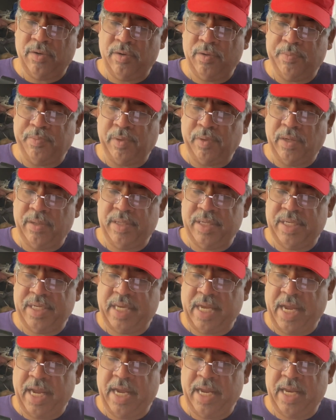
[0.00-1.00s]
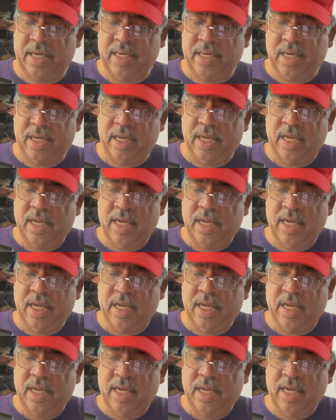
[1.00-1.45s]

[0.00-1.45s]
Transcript: who previously had